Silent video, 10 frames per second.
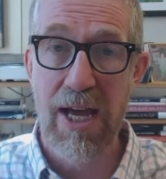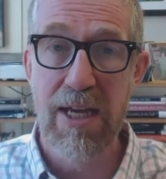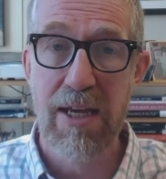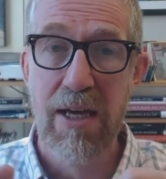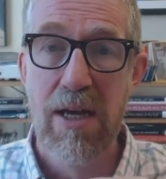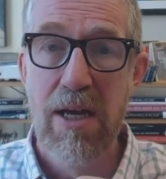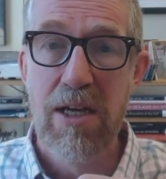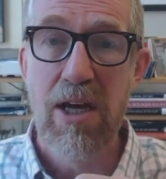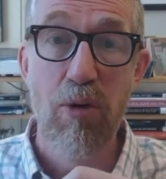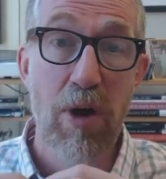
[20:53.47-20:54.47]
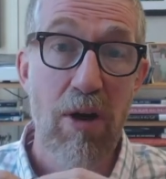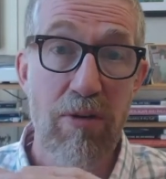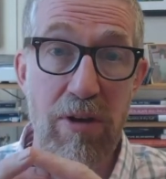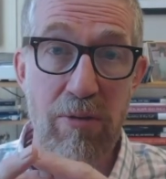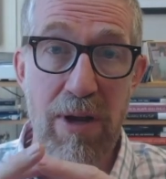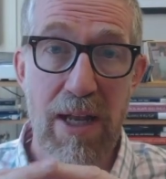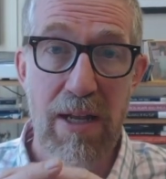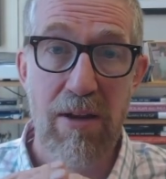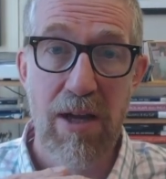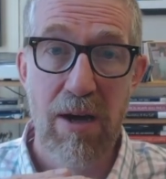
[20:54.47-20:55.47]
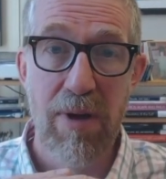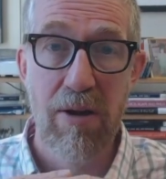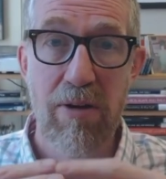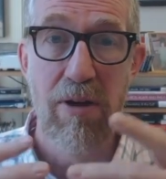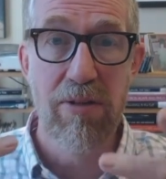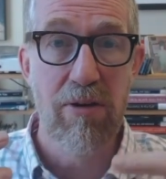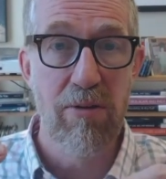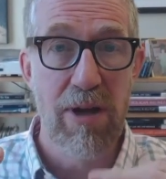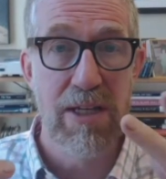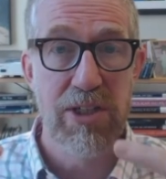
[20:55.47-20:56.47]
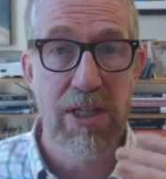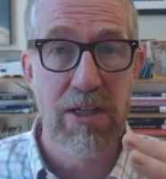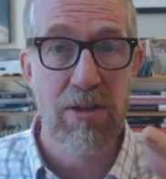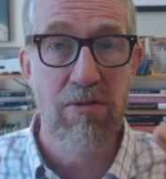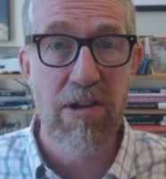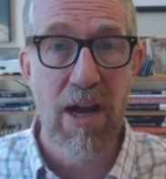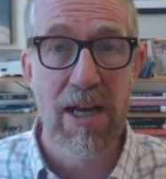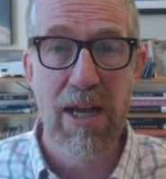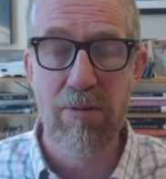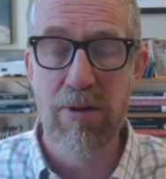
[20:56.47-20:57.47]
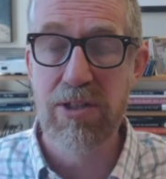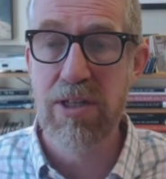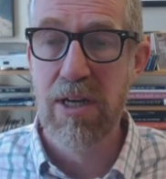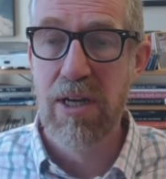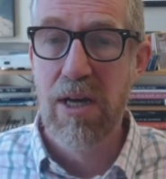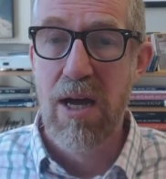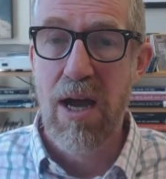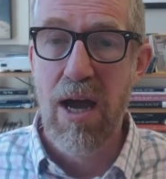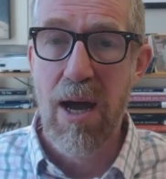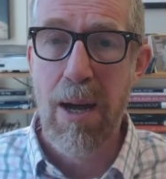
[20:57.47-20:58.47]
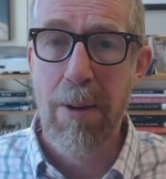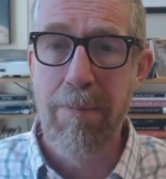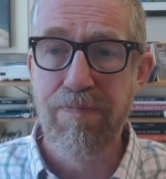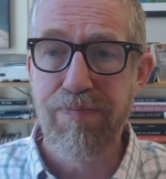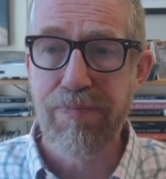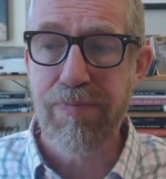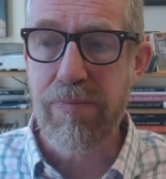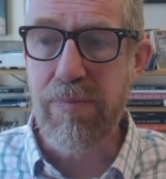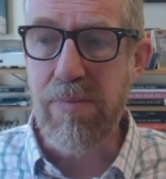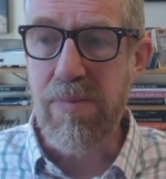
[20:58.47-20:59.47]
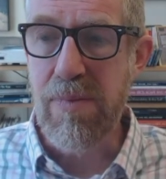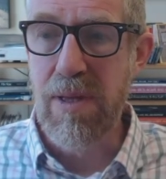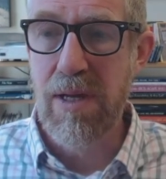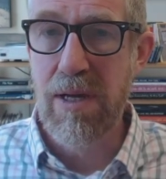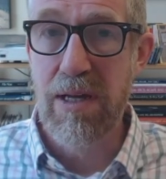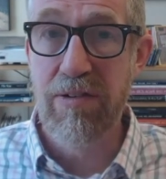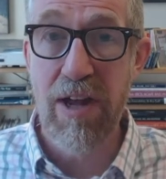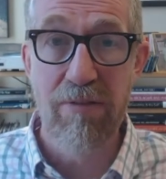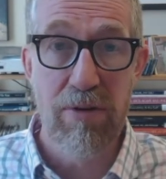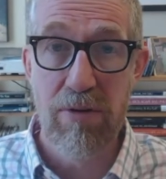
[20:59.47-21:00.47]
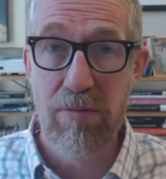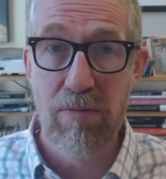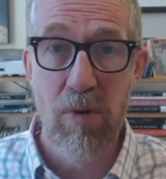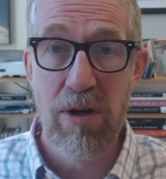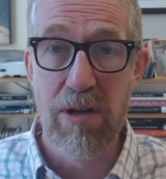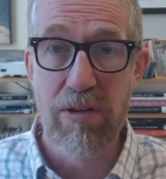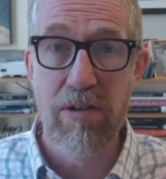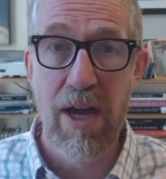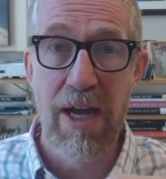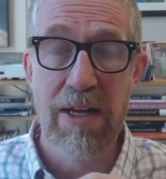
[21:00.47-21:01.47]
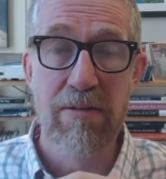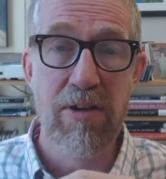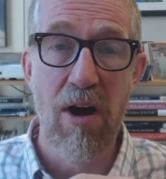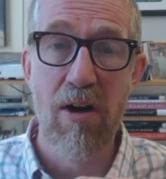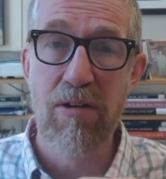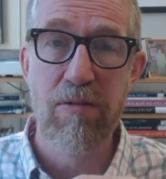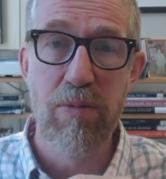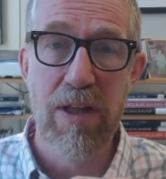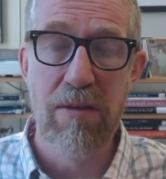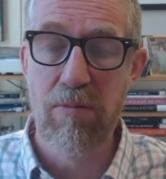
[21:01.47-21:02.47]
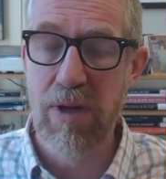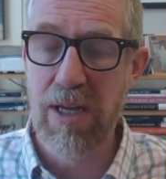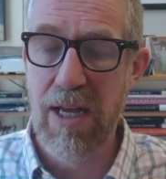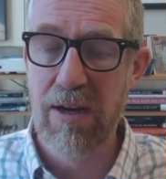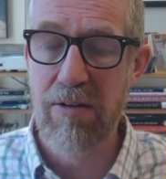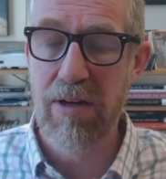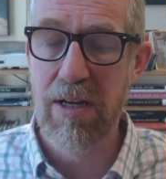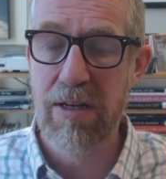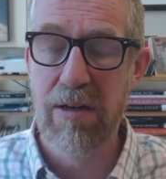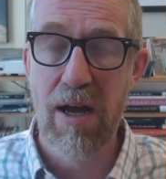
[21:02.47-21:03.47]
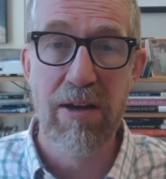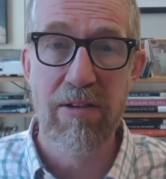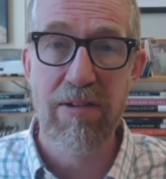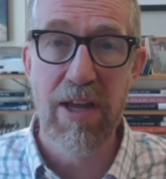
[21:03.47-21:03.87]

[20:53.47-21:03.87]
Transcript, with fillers: Coco the gorilla. Look up Coco the gorilla. She can do sign language, um, several words. And dogs we we hear can understand